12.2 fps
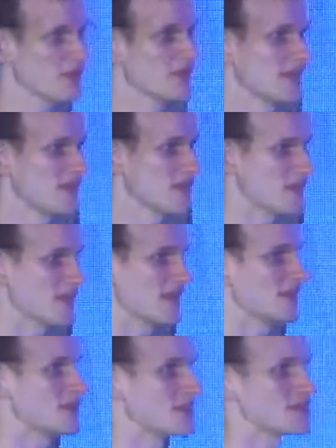is
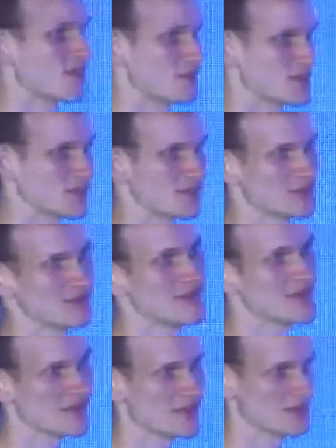an automaton
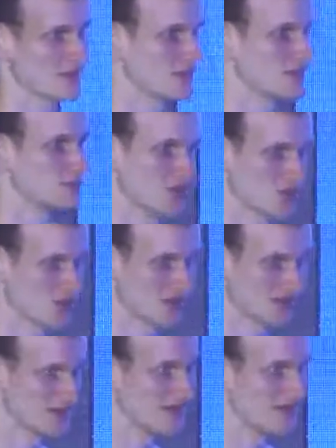sitting on the blockchain
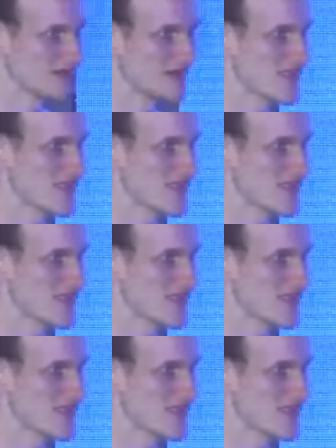that's